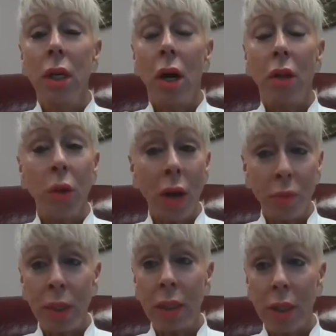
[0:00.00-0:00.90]
Although
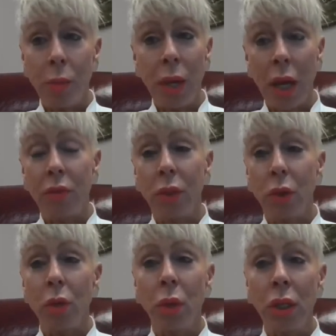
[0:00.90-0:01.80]
I've been a CPA for
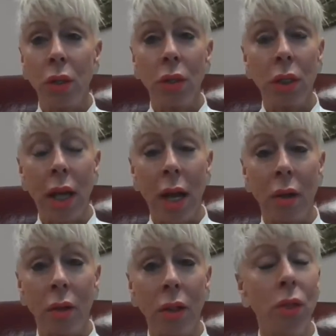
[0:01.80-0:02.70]
31 years
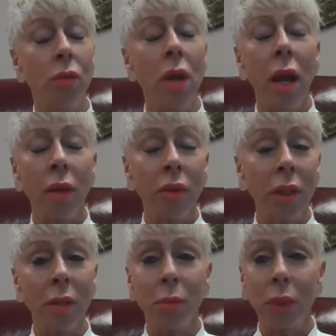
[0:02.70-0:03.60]
now, you never
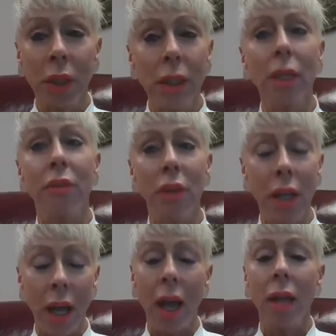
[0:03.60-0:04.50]
completely
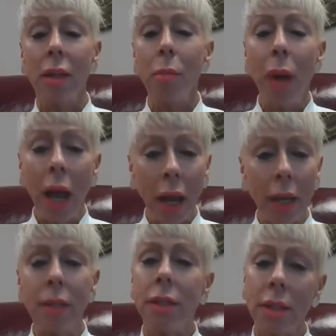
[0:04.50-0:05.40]
forget the
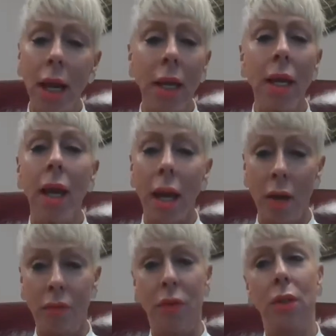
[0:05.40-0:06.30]
painstaking
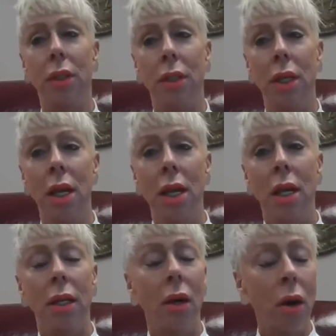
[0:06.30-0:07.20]
efforts
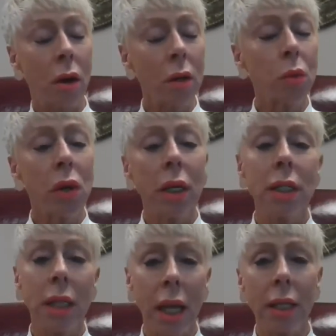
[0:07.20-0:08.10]
and the hard work it
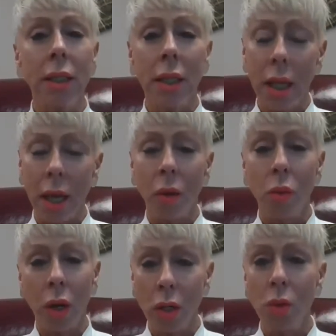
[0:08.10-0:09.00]
takes to get
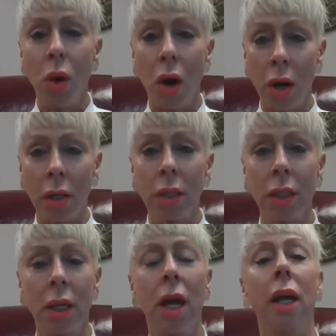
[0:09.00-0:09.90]
where you are tonight.